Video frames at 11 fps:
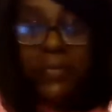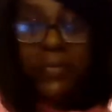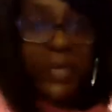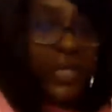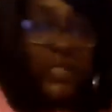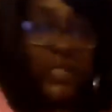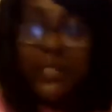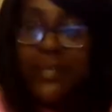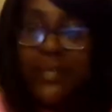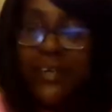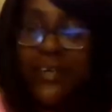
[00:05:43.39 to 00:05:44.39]
Because
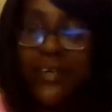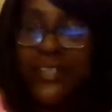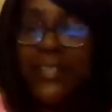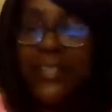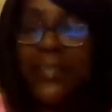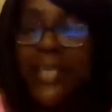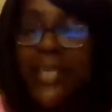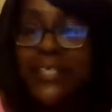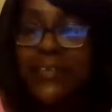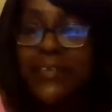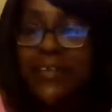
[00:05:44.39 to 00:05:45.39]
something is a
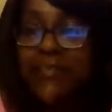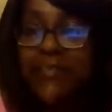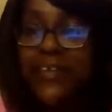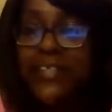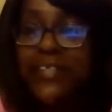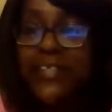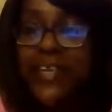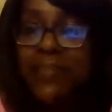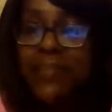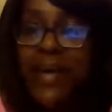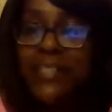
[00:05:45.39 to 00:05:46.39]
little different. Staying
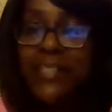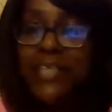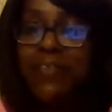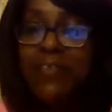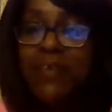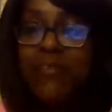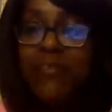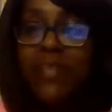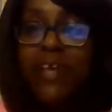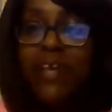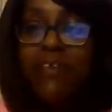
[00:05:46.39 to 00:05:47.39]
positive and away from
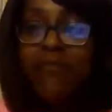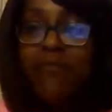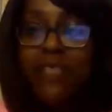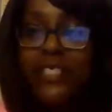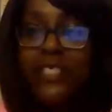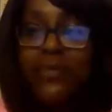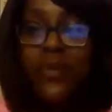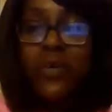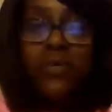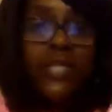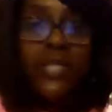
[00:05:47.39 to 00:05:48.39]
negative forces in
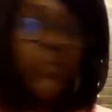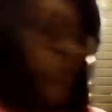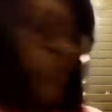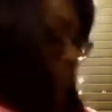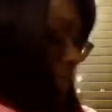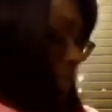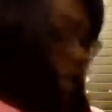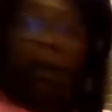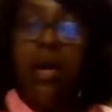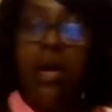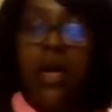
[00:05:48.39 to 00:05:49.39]
workplace. Beautiful day.
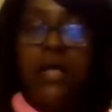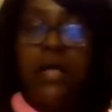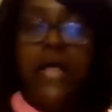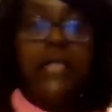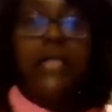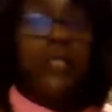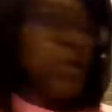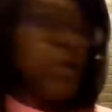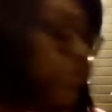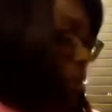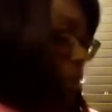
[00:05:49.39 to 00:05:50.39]
That's
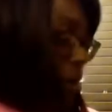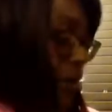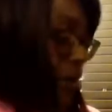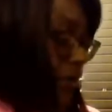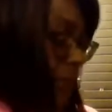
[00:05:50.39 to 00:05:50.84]
good, Marv.